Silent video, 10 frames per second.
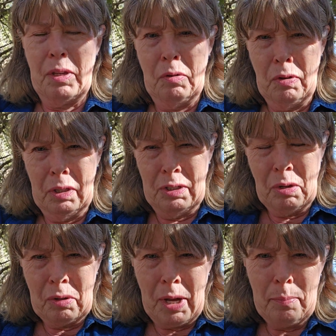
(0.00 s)
you really
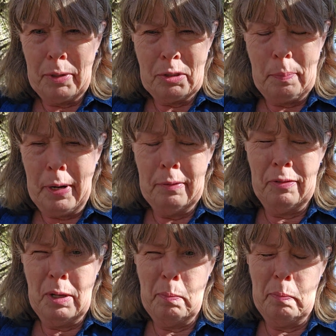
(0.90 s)
don't get much
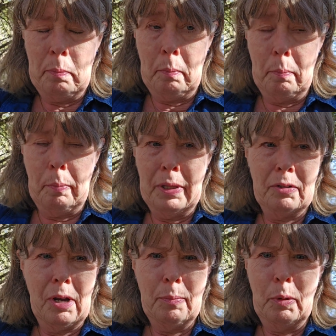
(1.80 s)
benefit by the
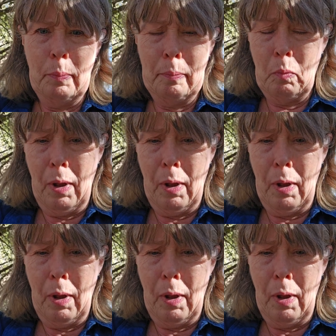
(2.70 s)
time you